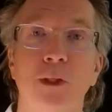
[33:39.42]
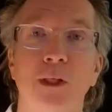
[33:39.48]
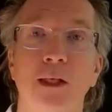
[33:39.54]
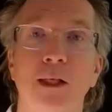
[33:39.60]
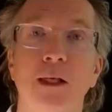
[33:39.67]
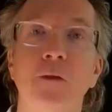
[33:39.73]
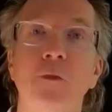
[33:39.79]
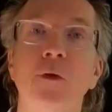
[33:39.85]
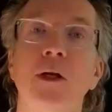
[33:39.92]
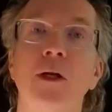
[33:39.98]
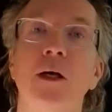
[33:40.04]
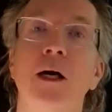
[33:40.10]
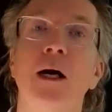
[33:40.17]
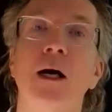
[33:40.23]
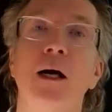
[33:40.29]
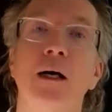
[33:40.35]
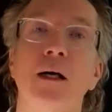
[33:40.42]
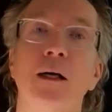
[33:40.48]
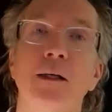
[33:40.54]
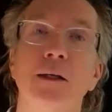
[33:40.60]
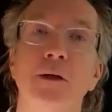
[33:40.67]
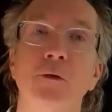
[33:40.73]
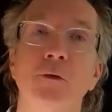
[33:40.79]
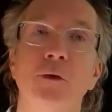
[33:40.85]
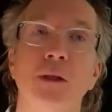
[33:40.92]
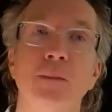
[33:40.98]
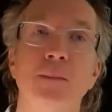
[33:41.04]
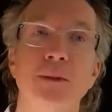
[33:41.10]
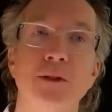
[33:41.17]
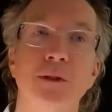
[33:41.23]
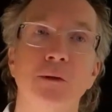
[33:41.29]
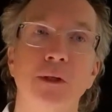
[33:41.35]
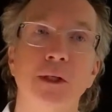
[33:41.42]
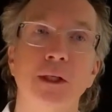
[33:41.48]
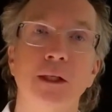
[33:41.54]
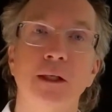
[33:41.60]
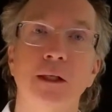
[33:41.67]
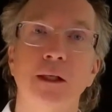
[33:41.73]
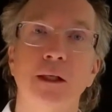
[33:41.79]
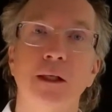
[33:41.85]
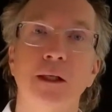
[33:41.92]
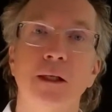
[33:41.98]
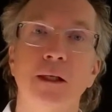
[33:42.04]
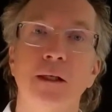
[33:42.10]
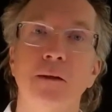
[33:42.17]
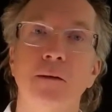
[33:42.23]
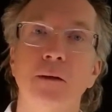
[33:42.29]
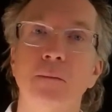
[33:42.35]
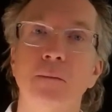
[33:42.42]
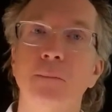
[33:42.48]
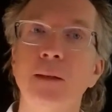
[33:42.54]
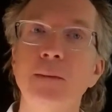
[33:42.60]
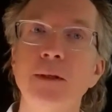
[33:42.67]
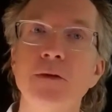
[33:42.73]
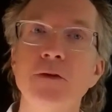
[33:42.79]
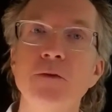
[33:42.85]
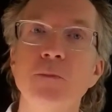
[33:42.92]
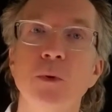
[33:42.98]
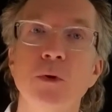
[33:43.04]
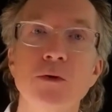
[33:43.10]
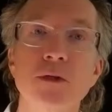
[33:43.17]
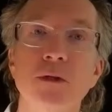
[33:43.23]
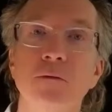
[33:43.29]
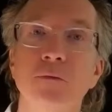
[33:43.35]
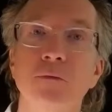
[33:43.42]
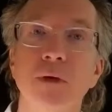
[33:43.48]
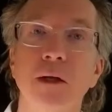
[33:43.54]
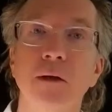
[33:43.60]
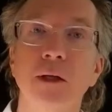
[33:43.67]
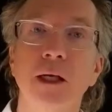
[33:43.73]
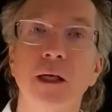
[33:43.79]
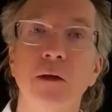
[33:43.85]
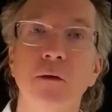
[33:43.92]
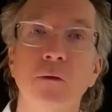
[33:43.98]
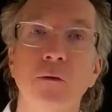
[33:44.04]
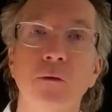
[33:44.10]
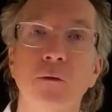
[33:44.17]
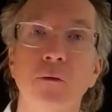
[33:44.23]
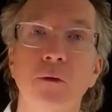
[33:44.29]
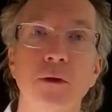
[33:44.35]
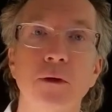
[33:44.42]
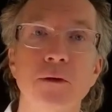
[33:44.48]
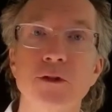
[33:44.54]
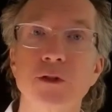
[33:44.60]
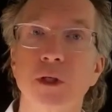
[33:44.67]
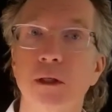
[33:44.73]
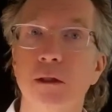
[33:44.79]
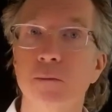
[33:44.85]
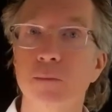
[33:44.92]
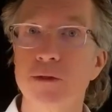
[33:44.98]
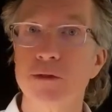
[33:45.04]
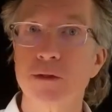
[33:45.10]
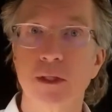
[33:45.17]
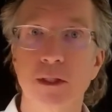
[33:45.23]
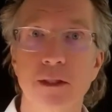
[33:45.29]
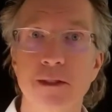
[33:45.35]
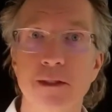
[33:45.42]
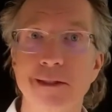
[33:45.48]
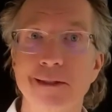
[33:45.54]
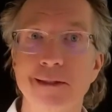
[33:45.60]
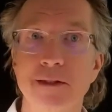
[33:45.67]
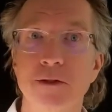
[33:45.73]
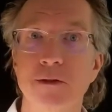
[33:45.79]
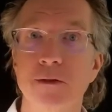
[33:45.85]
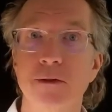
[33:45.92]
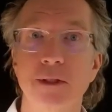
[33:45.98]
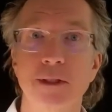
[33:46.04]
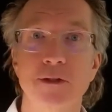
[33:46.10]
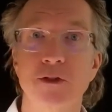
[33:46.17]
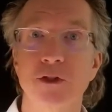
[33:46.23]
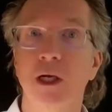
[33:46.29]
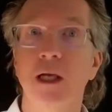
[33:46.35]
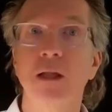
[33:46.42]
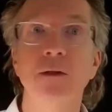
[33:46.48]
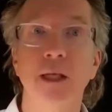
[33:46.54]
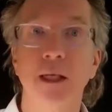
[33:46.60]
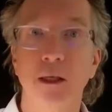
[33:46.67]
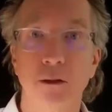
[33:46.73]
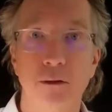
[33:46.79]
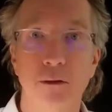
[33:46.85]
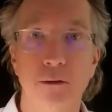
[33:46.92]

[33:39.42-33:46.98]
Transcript: And I thought, here's an opportunity. Maybe this person found out their child was sick in childcare.